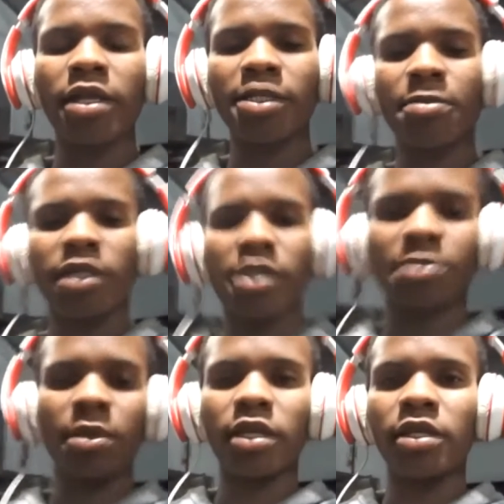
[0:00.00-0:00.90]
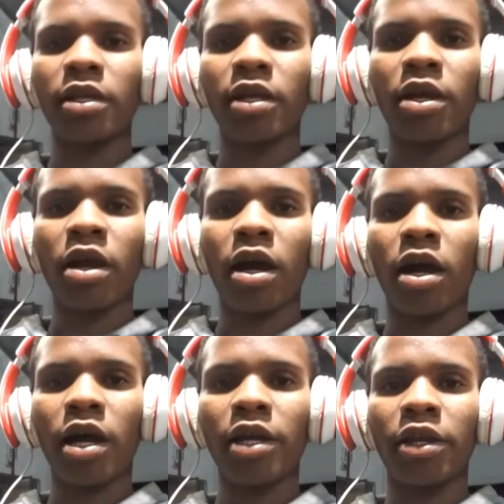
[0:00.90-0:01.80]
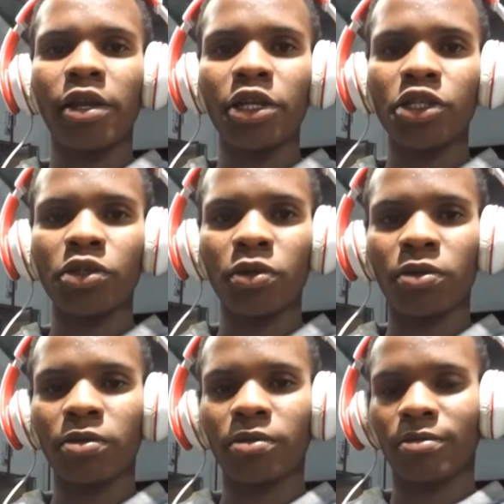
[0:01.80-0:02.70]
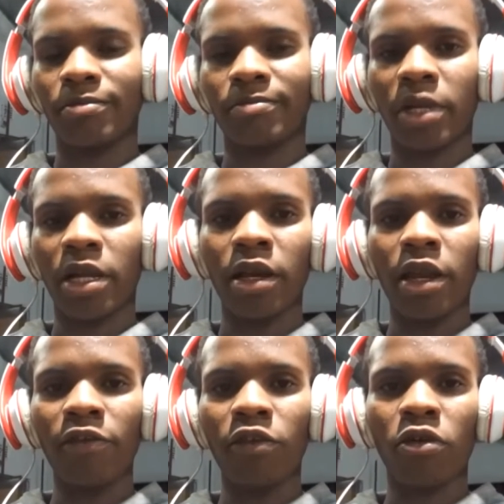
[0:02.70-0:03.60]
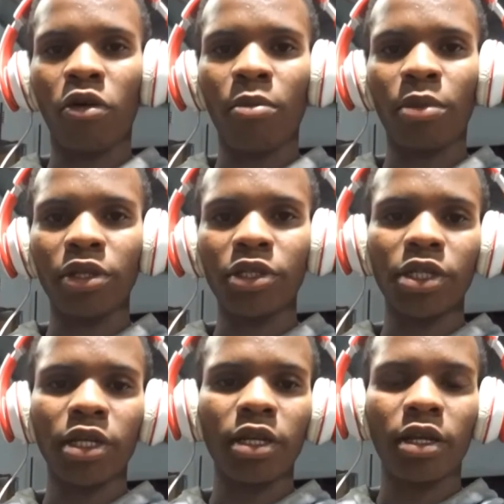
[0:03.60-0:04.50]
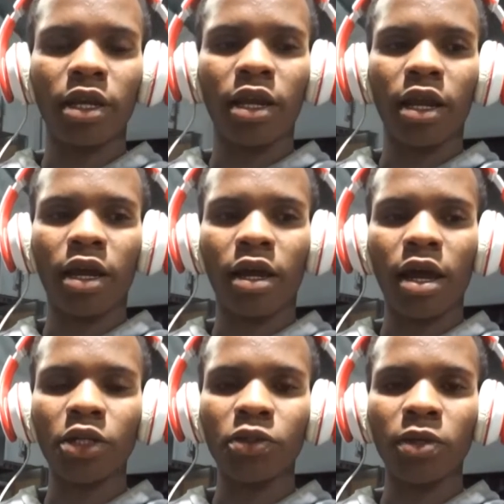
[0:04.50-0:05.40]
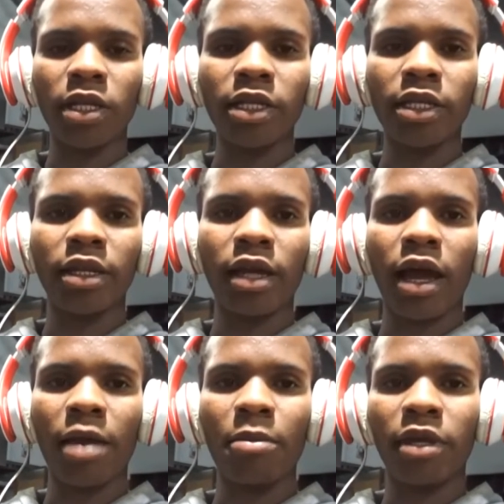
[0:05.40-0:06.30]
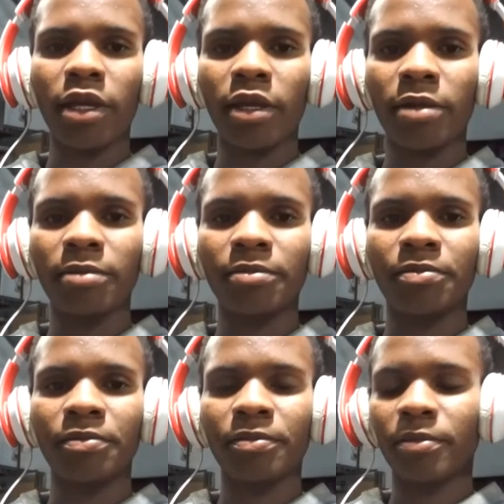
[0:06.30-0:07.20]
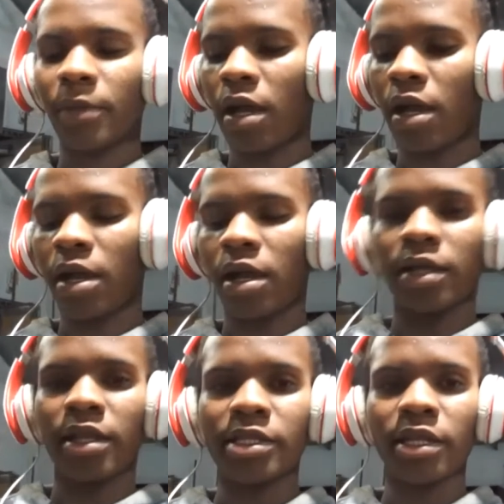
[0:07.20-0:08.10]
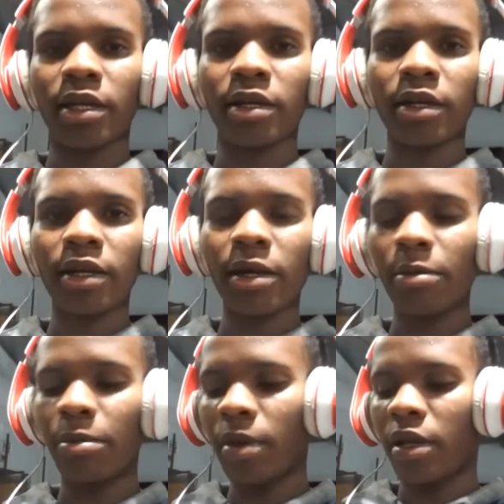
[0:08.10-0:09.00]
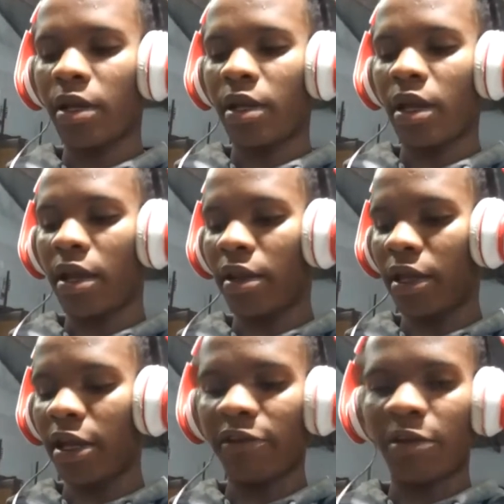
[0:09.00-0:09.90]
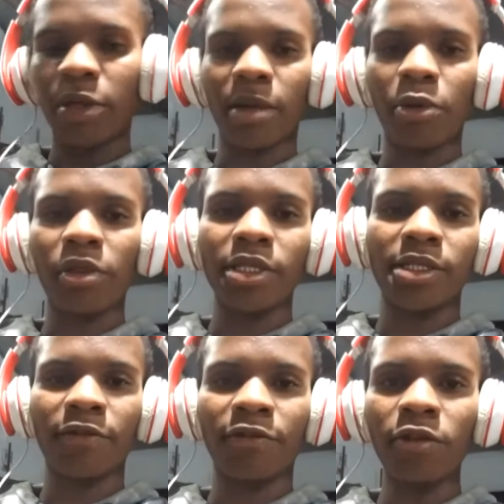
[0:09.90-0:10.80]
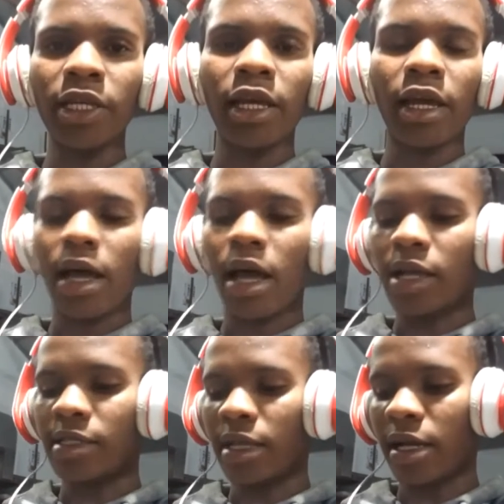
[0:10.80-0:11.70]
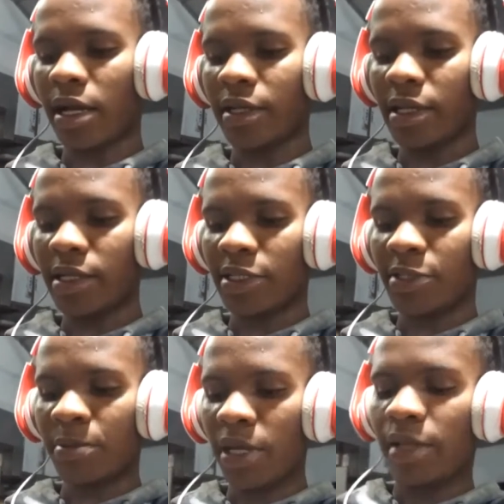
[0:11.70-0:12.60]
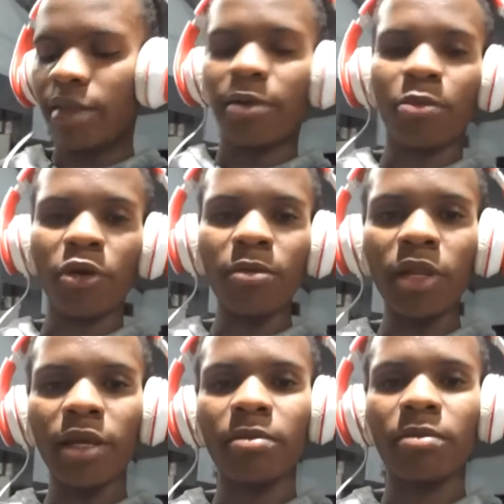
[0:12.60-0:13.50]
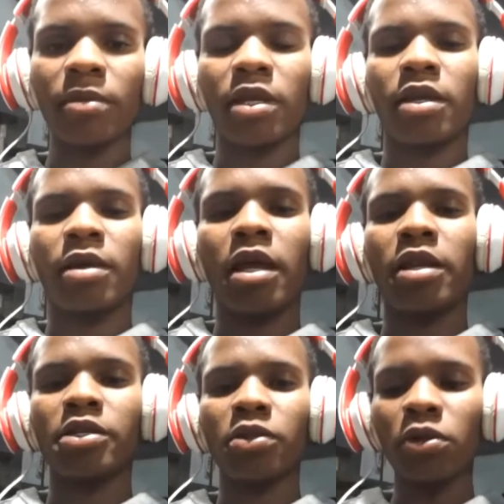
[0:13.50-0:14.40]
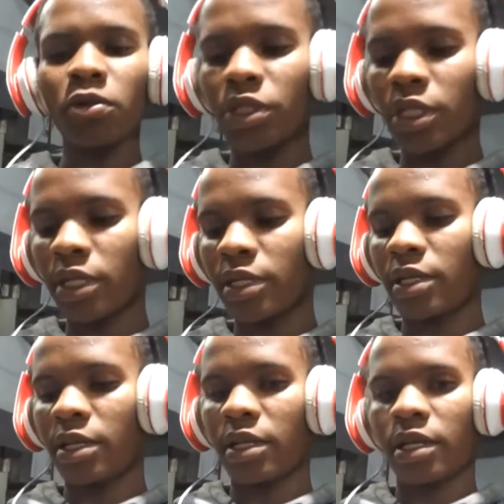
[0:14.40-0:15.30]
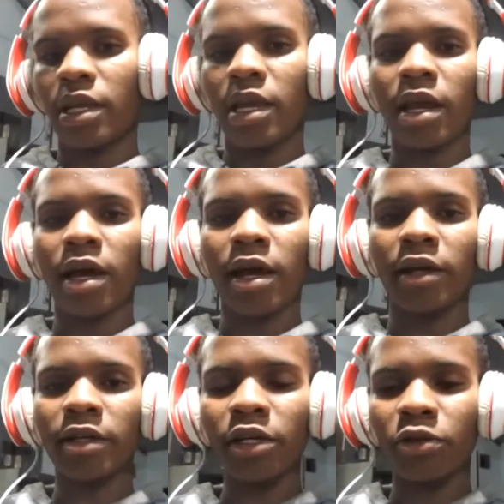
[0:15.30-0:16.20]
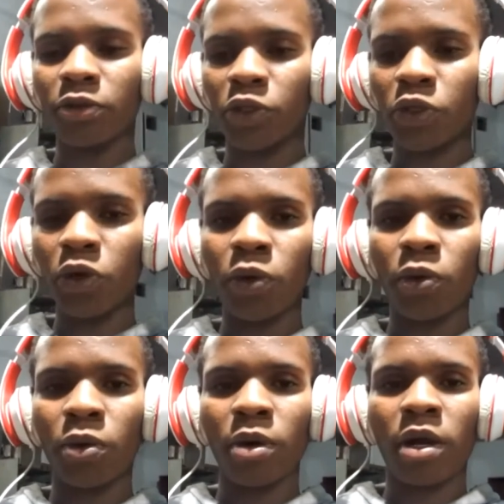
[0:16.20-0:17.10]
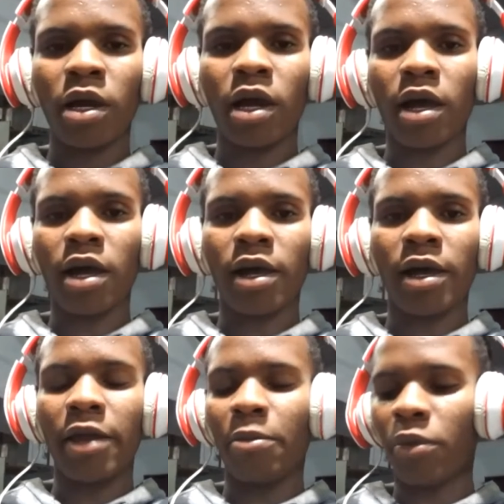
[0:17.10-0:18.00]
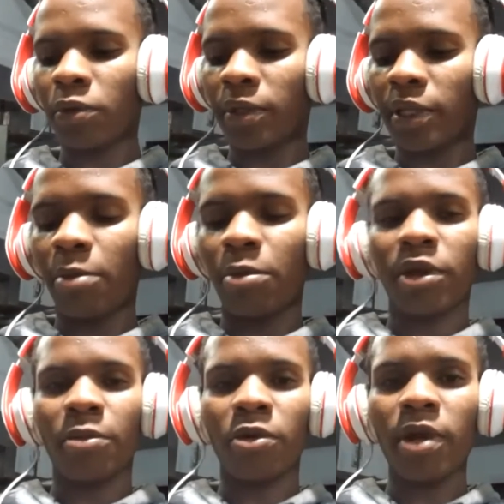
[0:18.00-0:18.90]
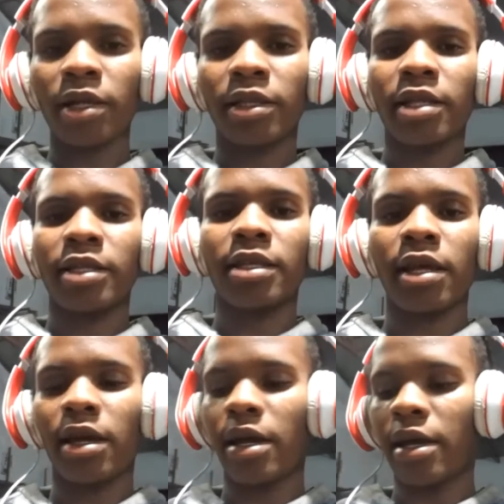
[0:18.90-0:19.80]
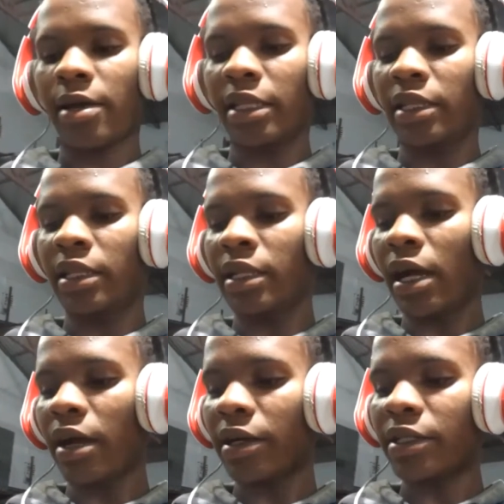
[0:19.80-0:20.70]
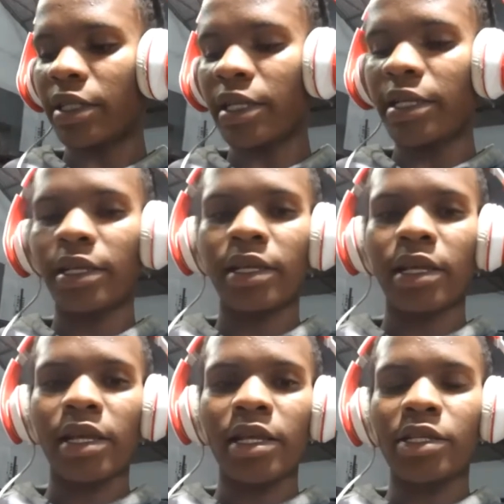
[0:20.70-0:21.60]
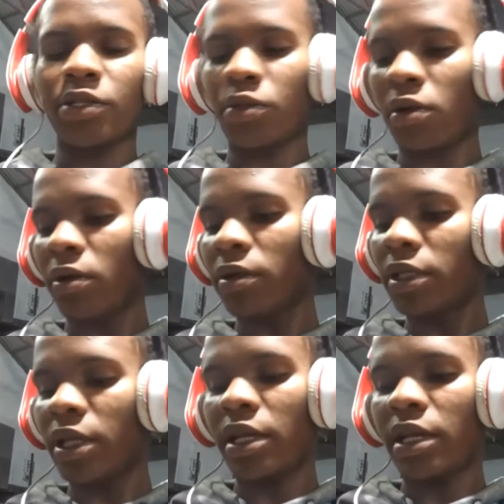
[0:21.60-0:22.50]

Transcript: participated in a national level competition, and actually I became the second runner-up, and the government support this fully as I just explained the problem and the solution, and I try to show a prototype and the product that currently is on.